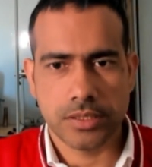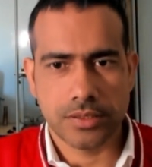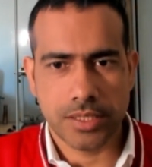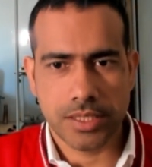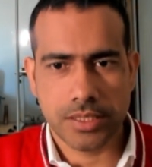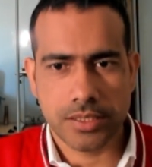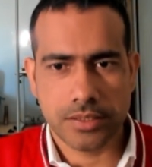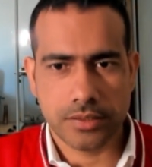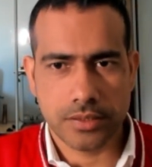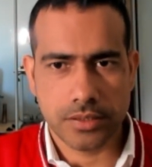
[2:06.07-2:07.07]

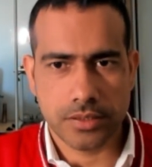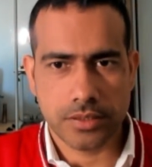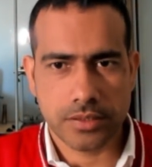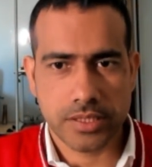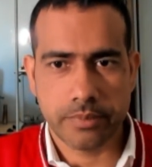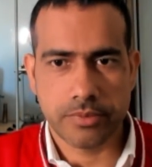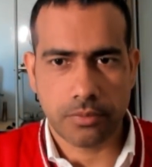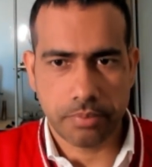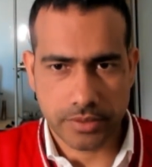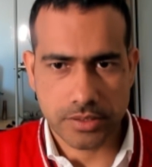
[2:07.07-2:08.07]
the same
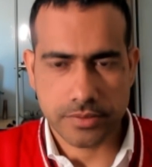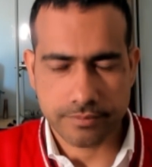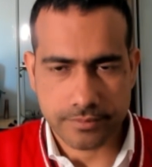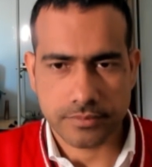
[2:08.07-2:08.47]
topics.